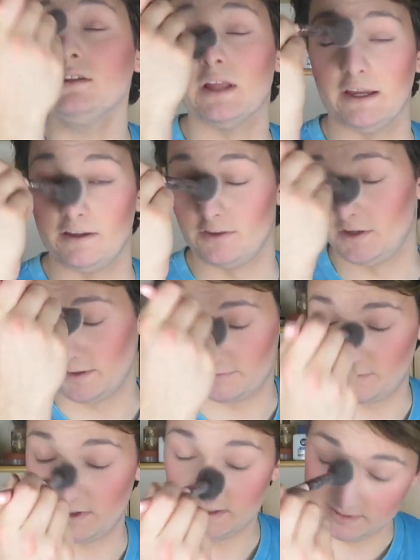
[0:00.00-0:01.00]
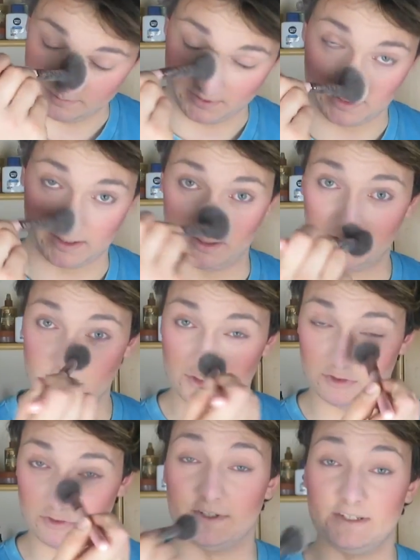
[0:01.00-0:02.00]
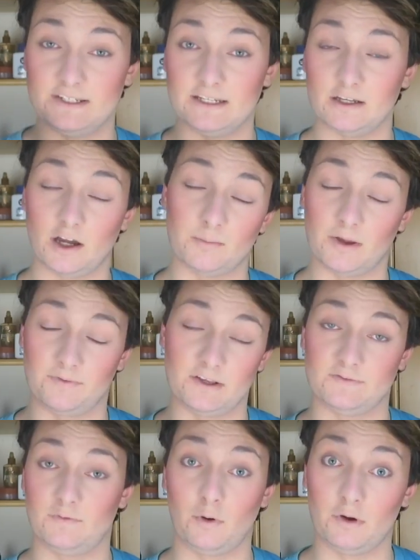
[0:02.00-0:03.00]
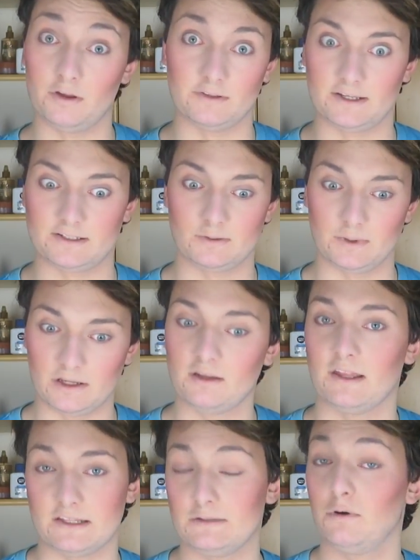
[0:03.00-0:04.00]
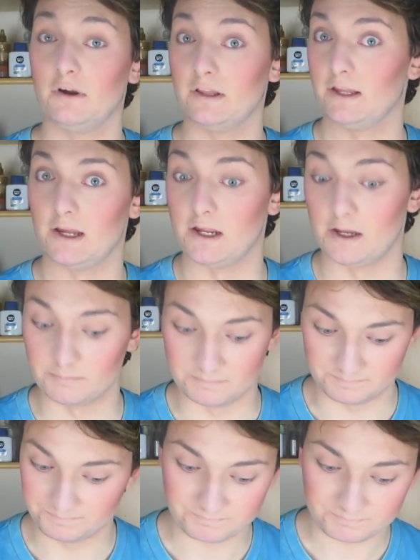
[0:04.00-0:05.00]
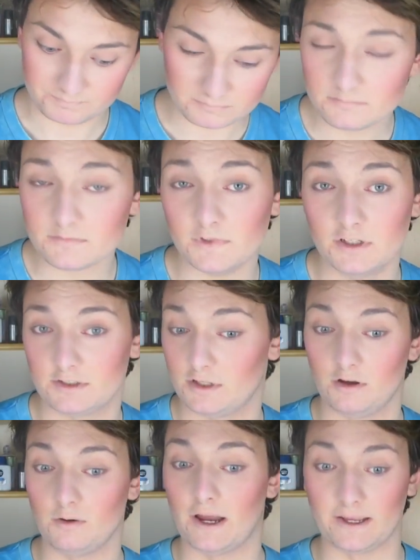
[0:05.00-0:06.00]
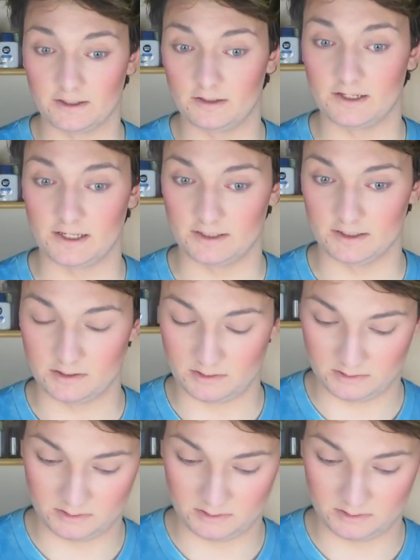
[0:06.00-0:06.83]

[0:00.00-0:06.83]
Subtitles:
Like, the government is planning to dig on my face for oil next week. That's how oily I am. So I can take it.